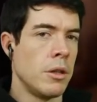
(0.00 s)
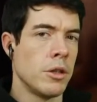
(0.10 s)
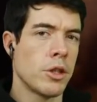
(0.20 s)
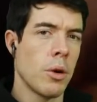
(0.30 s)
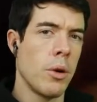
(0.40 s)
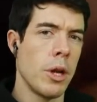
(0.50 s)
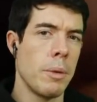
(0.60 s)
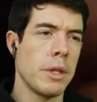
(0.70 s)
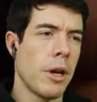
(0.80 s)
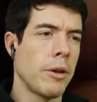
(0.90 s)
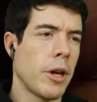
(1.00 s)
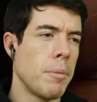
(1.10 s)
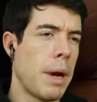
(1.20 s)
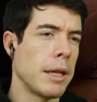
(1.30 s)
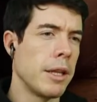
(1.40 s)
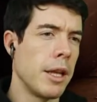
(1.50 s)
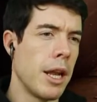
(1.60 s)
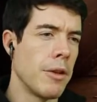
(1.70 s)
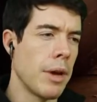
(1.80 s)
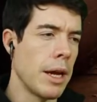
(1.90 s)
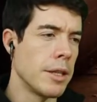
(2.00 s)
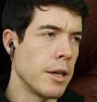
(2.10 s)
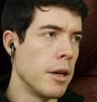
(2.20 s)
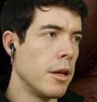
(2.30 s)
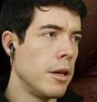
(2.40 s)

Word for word: Surely we don't go back to the elevator.